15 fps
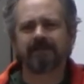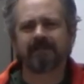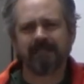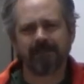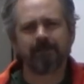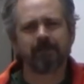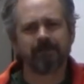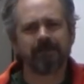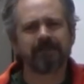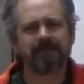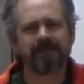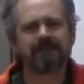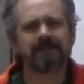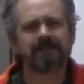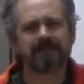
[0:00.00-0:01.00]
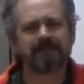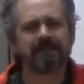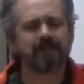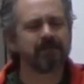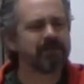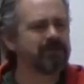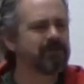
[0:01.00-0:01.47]
temple police,
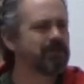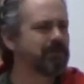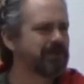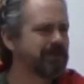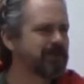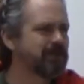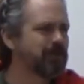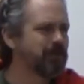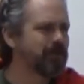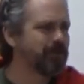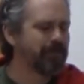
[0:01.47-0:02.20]
is what you would assume.